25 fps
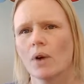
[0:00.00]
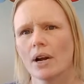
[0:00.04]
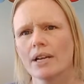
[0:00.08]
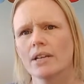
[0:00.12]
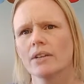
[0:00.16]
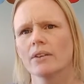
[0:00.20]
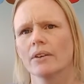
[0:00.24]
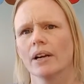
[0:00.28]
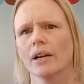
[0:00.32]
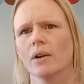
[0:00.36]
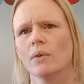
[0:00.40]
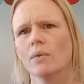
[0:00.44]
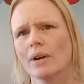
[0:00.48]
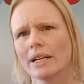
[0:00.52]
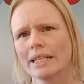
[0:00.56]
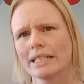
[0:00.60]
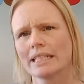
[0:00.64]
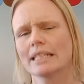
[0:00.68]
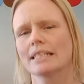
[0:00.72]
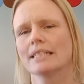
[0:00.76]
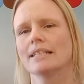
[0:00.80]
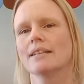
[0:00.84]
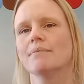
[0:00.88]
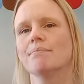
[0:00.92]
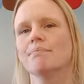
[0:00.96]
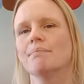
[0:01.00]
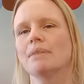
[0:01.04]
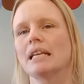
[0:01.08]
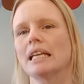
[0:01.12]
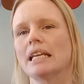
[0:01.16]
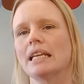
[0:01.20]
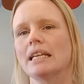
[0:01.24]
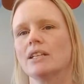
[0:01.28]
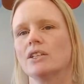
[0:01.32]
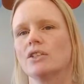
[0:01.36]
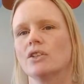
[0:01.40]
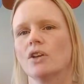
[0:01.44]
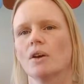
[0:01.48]
wondering, what does it
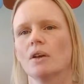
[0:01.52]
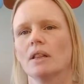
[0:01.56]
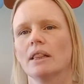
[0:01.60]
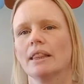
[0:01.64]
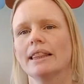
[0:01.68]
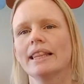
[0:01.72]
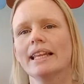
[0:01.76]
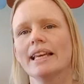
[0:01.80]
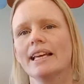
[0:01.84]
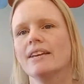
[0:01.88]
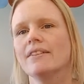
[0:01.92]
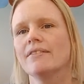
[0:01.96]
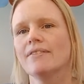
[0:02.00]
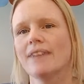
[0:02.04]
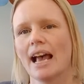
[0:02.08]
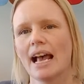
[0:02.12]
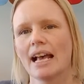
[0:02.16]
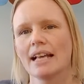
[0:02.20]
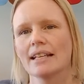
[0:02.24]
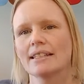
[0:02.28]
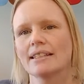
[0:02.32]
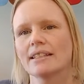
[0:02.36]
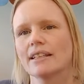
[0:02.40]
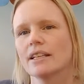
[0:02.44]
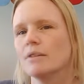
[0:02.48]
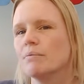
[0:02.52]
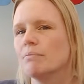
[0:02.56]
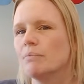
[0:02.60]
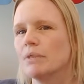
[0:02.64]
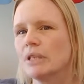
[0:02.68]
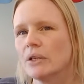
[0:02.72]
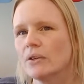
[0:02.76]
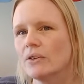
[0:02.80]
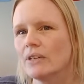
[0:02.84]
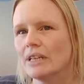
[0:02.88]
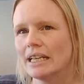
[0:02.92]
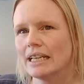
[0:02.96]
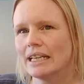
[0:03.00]
mean to live as
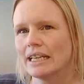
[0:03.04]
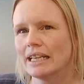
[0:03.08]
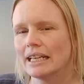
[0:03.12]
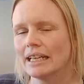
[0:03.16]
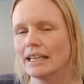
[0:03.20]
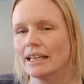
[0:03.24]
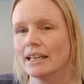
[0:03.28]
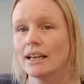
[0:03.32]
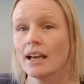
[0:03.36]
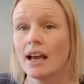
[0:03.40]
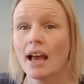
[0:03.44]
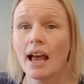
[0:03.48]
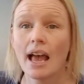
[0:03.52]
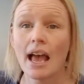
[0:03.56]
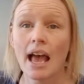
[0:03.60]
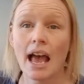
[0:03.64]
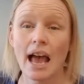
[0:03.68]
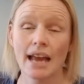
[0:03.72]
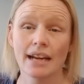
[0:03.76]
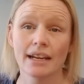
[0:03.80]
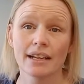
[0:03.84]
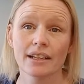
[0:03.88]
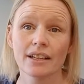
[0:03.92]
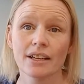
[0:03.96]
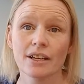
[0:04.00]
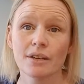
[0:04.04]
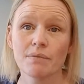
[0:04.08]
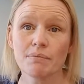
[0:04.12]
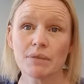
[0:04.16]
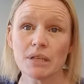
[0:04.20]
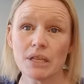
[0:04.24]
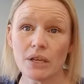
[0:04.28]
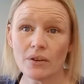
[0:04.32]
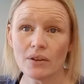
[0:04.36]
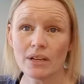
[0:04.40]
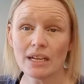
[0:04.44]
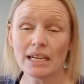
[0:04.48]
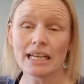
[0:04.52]
community and a
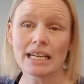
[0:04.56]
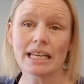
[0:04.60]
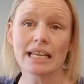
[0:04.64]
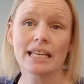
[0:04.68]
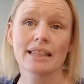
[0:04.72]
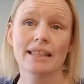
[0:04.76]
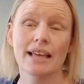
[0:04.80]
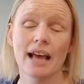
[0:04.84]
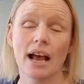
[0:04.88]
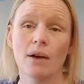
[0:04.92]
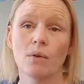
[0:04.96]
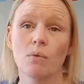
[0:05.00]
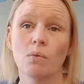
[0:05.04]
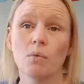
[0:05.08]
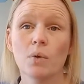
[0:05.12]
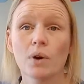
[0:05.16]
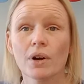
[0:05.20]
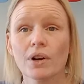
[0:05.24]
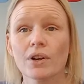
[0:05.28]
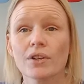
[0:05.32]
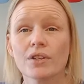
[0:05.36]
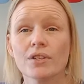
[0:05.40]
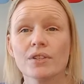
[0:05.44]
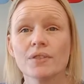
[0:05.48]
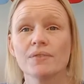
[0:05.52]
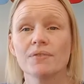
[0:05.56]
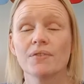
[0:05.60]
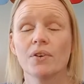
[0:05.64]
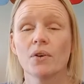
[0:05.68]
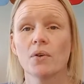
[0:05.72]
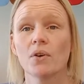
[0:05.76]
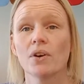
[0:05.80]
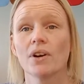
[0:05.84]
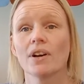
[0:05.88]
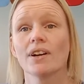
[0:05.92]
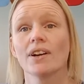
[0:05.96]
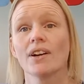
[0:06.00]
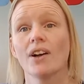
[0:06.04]
community that works
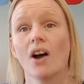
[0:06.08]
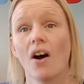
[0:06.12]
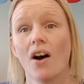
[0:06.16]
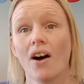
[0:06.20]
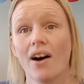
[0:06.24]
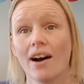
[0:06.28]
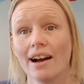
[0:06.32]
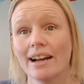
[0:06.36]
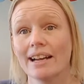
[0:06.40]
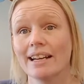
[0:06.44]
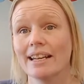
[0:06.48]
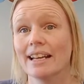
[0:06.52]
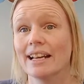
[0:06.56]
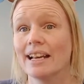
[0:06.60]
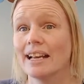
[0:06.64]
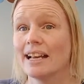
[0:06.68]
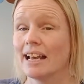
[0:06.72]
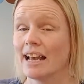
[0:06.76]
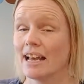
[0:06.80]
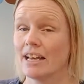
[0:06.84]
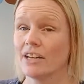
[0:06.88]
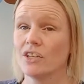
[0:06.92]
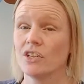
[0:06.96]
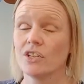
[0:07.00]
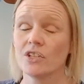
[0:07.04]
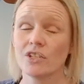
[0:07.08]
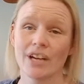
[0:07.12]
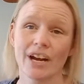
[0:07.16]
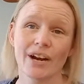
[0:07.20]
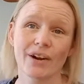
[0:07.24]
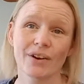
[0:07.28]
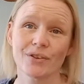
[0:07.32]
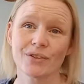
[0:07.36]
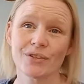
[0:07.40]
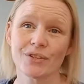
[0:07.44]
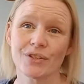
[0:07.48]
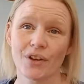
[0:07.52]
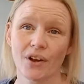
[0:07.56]
for God and
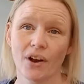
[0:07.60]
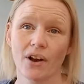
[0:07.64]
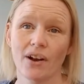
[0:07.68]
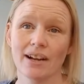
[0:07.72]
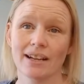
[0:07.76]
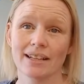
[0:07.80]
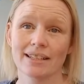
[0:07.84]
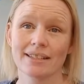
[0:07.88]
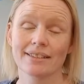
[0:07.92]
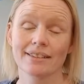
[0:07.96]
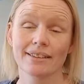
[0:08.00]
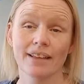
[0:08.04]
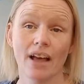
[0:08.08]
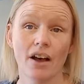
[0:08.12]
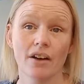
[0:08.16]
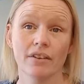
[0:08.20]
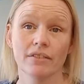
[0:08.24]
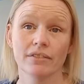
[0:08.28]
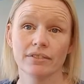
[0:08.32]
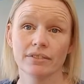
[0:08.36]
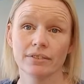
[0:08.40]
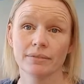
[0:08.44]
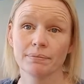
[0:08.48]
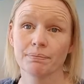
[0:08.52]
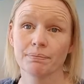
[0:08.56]
shares God's love?